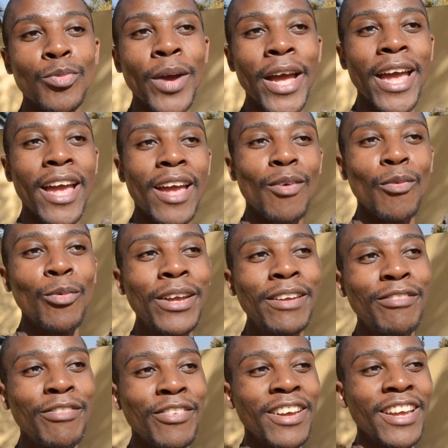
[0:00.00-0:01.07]
where
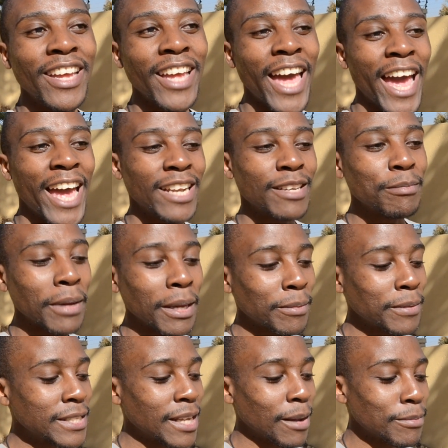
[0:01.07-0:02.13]
we've had
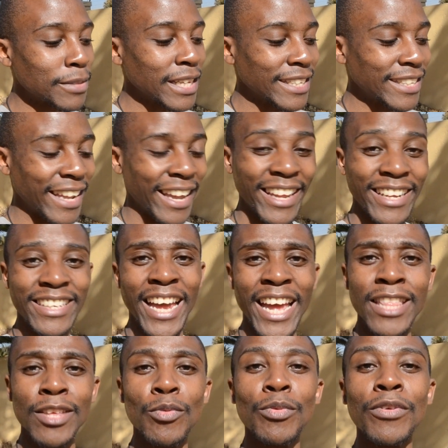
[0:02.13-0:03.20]
maybe something dead
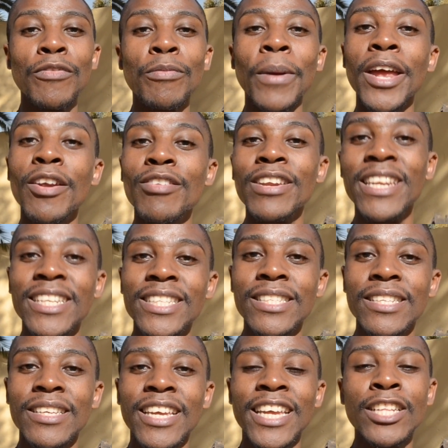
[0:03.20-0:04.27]
and then we've buried
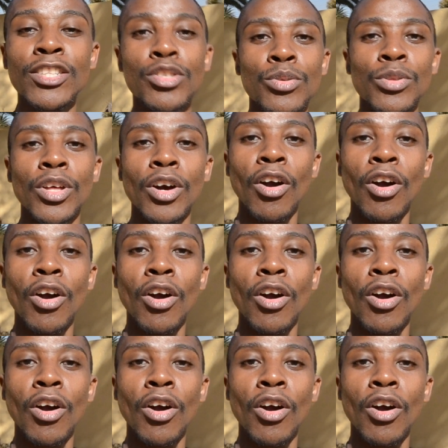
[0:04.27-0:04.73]
it into the